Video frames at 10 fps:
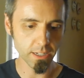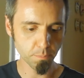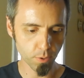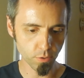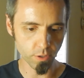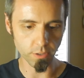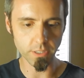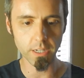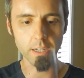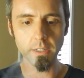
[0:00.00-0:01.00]
It's pruners
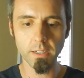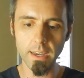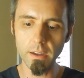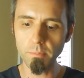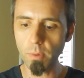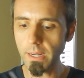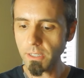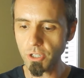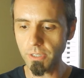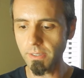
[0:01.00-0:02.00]
to cut down
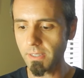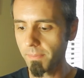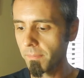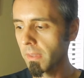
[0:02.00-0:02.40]
branches.